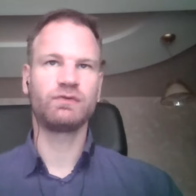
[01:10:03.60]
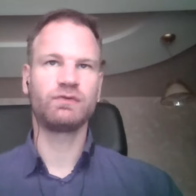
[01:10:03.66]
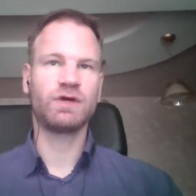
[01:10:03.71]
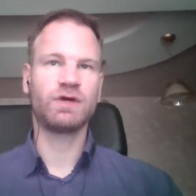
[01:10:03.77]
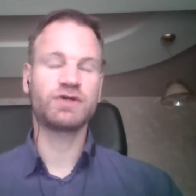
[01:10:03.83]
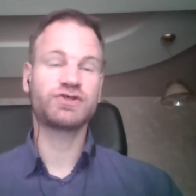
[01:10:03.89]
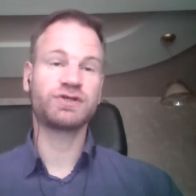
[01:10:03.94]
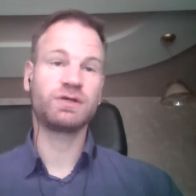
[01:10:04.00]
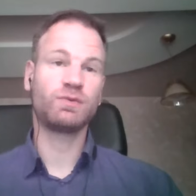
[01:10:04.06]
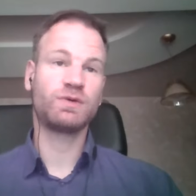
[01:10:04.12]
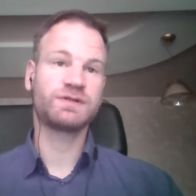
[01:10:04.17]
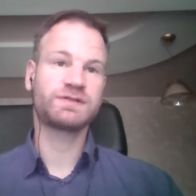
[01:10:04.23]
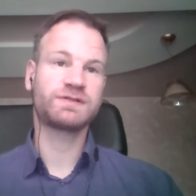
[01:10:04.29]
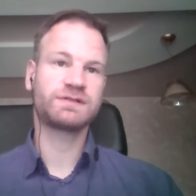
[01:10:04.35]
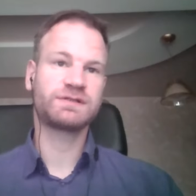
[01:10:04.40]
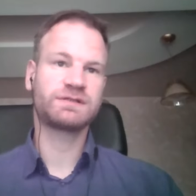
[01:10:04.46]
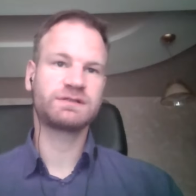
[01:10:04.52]
Russia. It
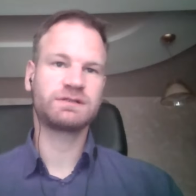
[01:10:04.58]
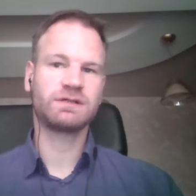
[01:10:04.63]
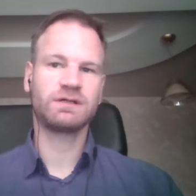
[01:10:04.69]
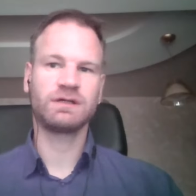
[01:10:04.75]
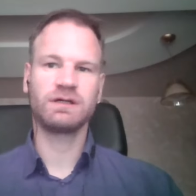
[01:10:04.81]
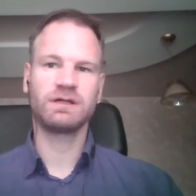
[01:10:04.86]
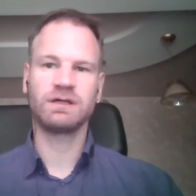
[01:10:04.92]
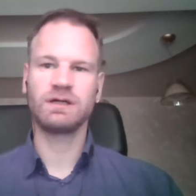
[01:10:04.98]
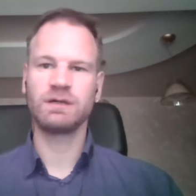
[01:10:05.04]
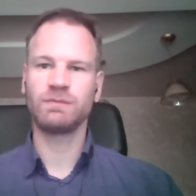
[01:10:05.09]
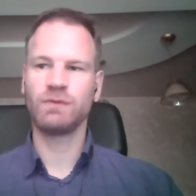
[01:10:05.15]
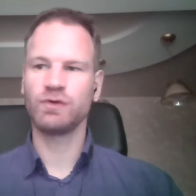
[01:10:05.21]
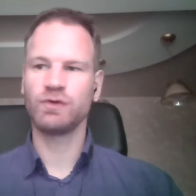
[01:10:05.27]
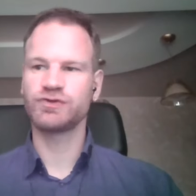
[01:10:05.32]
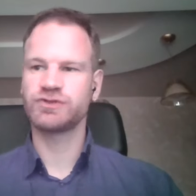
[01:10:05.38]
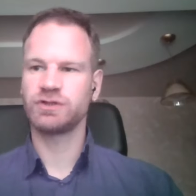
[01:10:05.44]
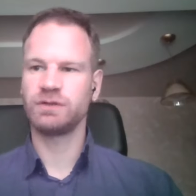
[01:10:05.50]
was uh,
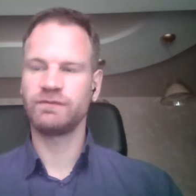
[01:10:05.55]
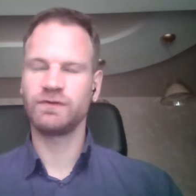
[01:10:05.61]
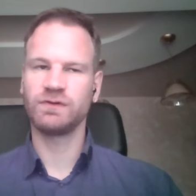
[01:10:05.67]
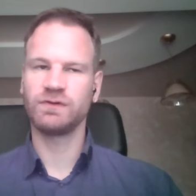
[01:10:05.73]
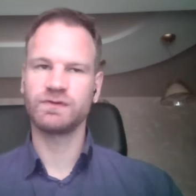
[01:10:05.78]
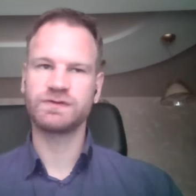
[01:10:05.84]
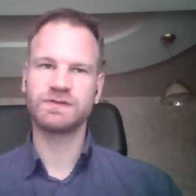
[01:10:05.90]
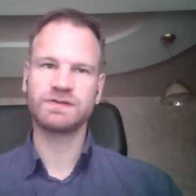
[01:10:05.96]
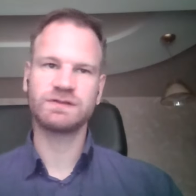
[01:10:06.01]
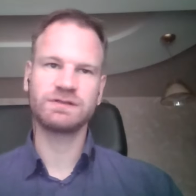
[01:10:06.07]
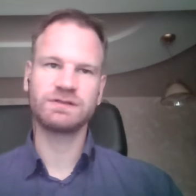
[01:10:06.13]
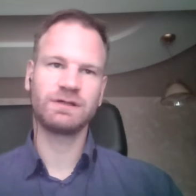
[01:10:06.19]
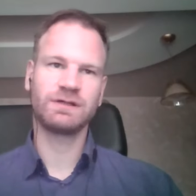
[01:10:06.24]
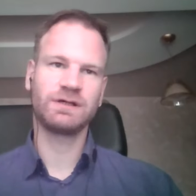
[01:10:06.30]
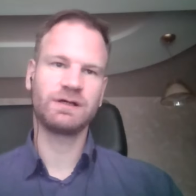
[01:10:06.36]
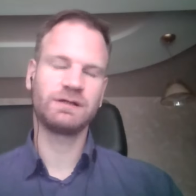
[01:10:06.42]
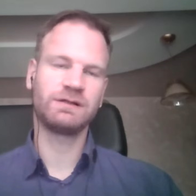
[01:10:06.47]
most obvious uh,